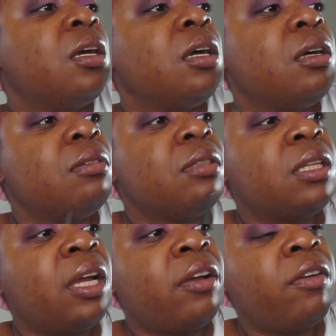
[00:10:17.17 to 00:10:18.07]
Oh,
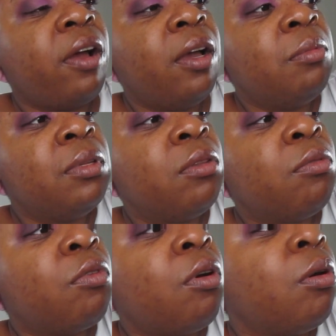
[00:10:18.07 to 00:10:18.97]
I grabbed the
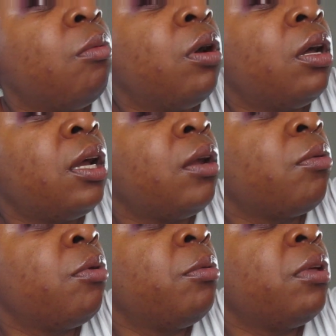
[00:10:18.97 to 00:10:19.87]
wrong one. I don't
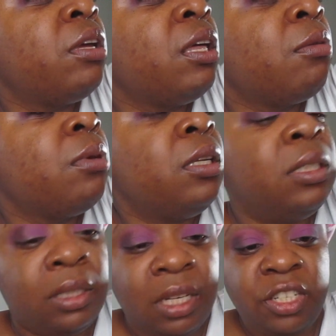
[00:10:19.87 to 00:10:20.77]
know where the other one
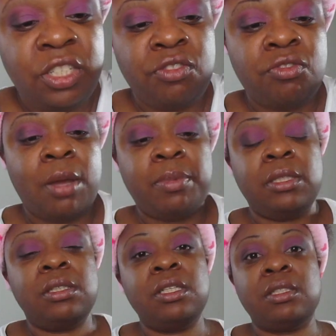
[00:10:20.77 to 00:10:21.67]
is and I just dropped
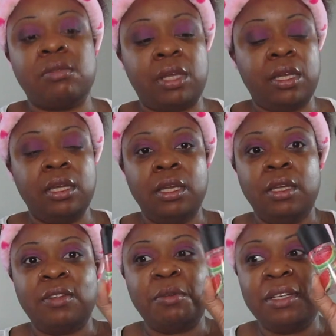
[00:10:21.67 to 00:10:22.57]
it, so that's okay.
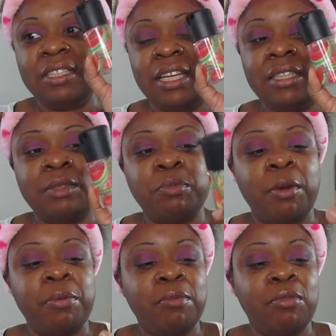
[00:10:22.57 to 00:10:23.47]
So I'm gonna take this
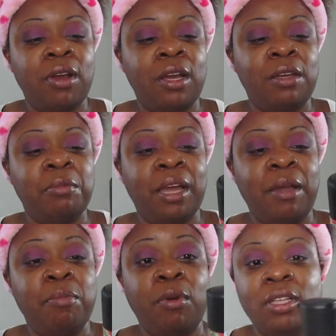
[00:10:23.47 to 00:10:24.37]
Prep and Prime. I
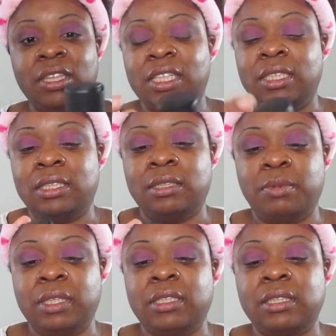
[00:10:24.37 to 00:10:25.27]
bought this
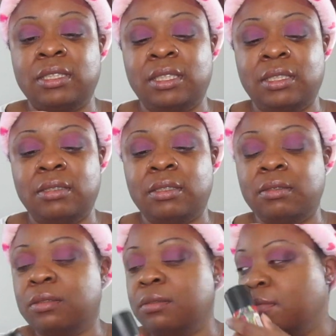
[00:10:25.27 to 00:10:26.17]
because it's
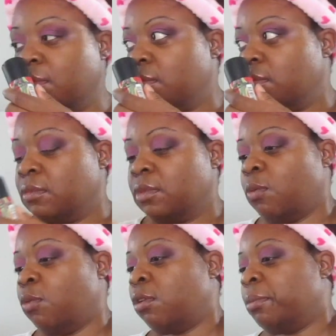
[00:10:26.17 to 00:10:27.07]

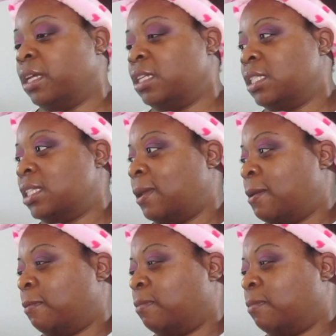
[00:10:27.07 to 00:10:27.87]
the watermelon set.